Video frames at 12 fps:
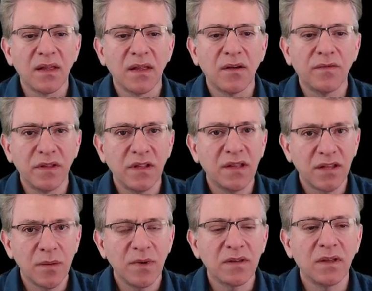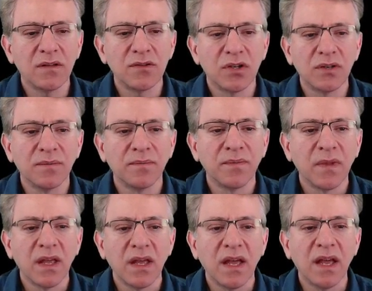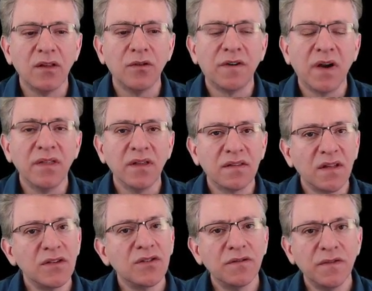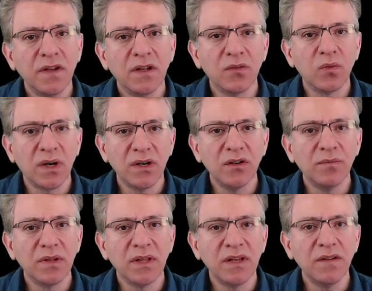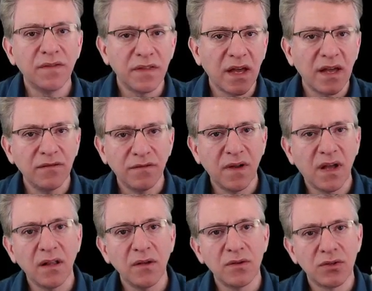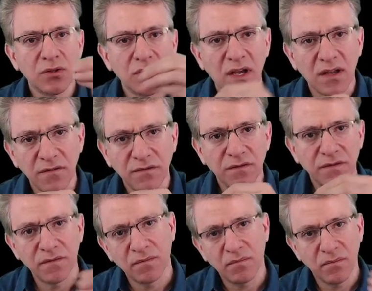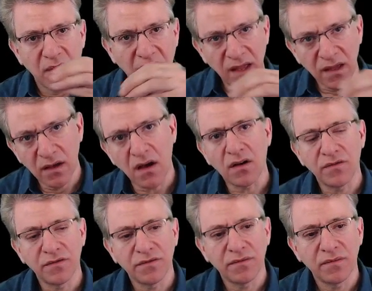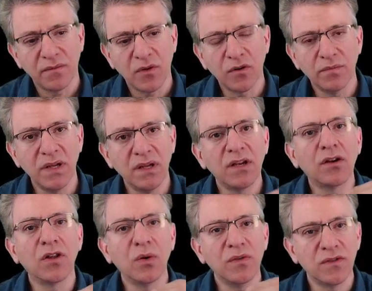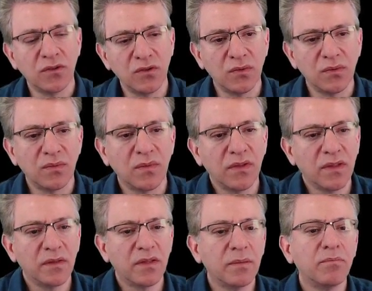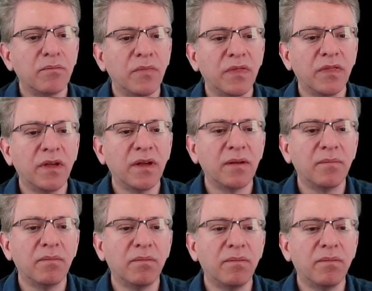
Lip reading: of the data type extension, and you find the extension field where you believe that value should kind of hang off or be close to the